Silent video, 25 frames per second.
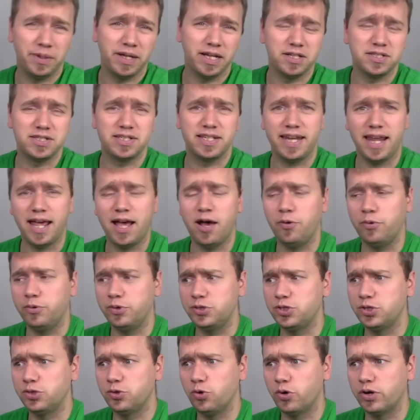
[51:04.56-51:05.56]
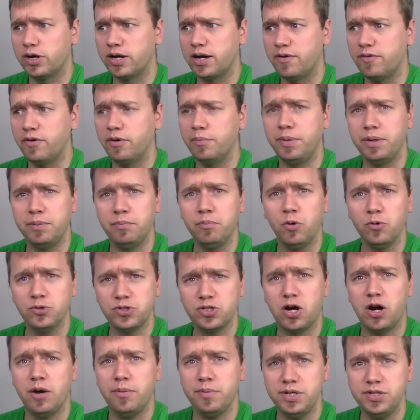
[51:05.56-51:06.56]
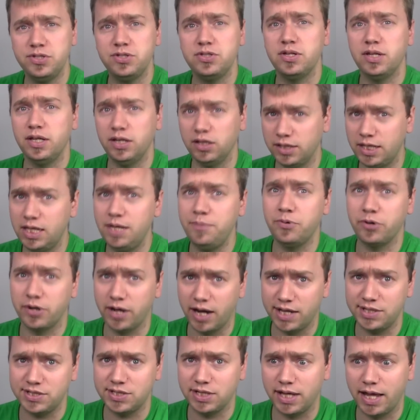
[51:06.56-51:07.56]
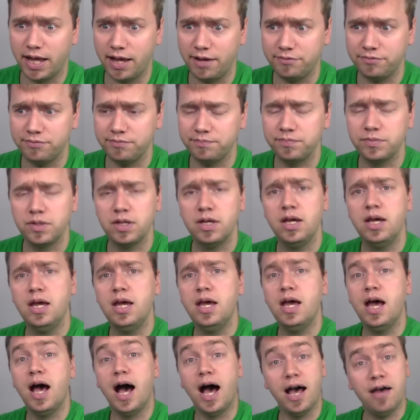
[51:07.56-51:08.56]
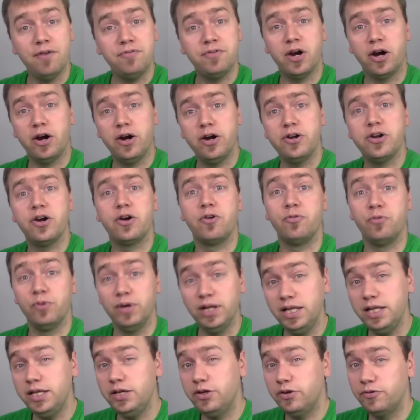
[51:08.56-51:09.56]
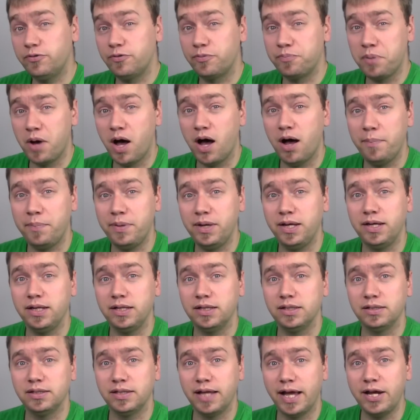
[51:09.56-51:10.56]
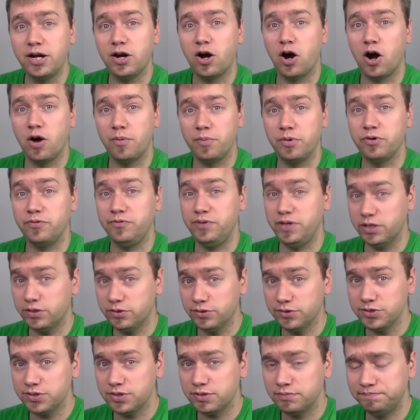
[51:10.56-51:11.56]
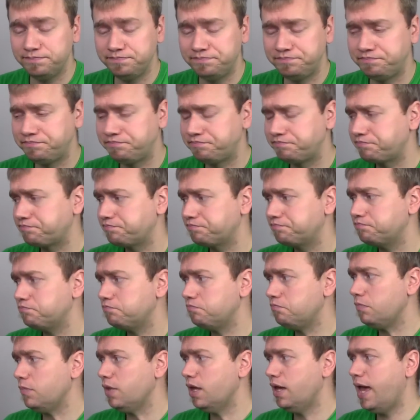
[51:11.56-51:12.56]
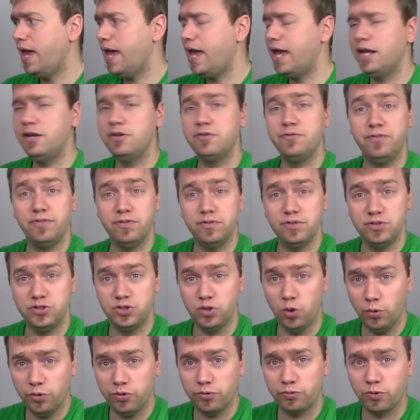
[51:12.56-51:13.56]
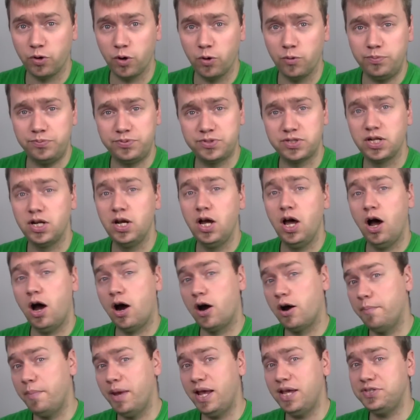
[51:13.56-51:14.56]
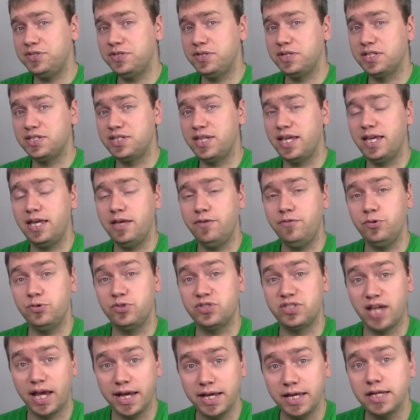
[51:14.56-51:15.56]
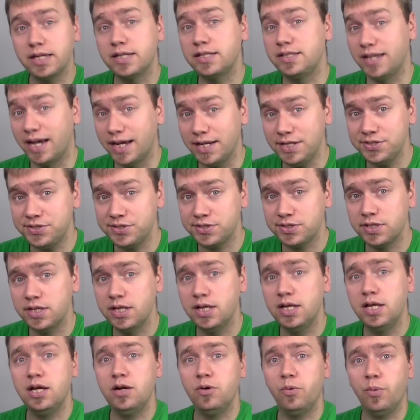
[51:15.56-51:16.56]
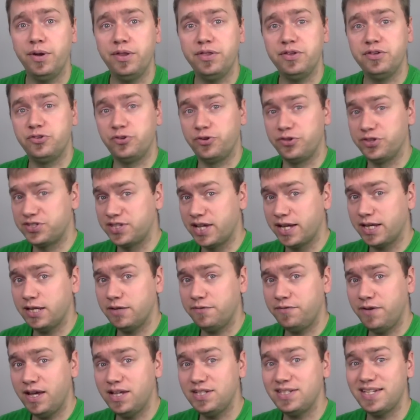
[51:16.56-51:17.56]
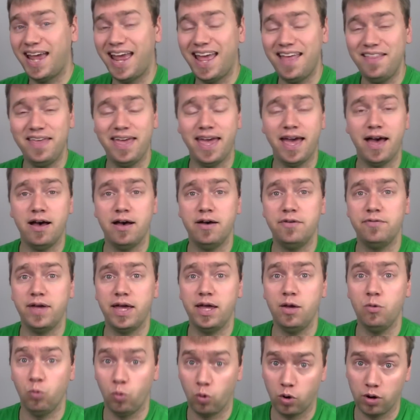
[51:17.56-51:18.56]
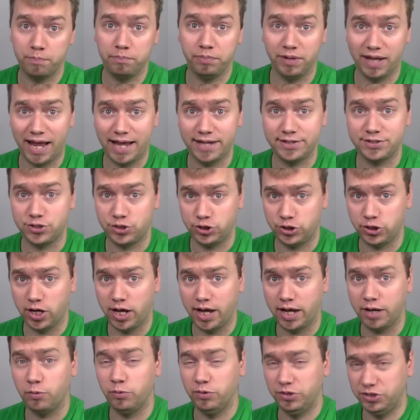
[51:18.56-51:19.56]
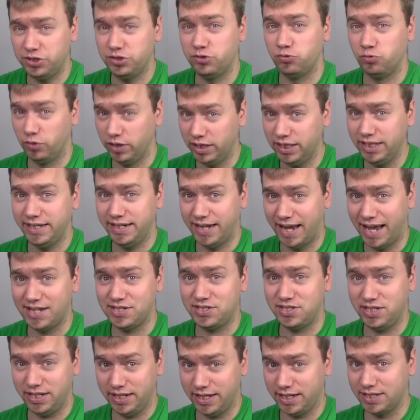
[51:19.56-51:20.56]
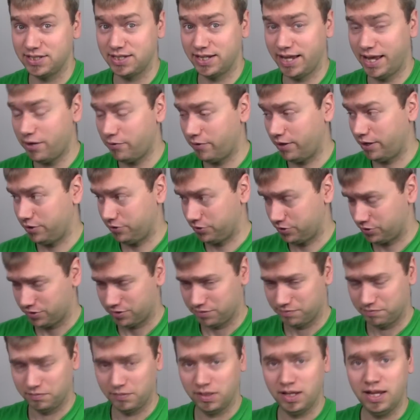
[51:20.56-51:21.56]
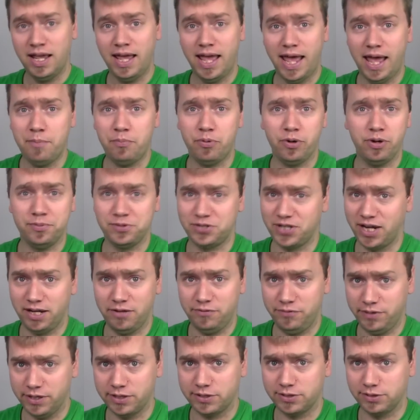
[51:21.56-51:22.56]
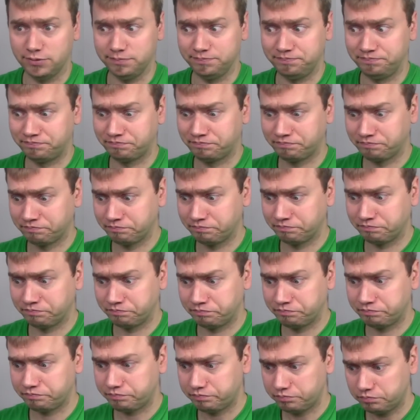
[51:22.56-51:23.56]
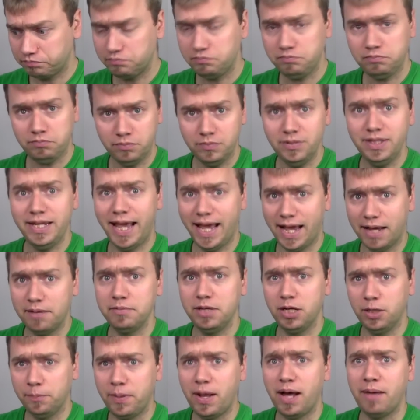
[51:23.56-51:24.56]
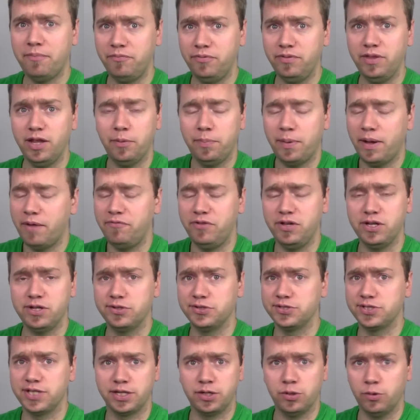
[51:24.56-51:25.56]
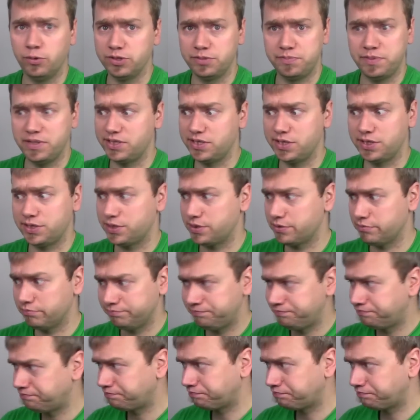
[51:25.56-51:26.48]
you're playing against Cow, which ignore cover. But most armies, it'll keep your guys alive. Hive Guard are really good for popping light armored vehicles. And Zoanthropes are amazing because they give you psychic dice during the psychic phase, and they have a Warp Blast shot, which is really nasty against Land Raiders and pretty much any vehicle. Yeah, they'll pop vehicles like no one's business.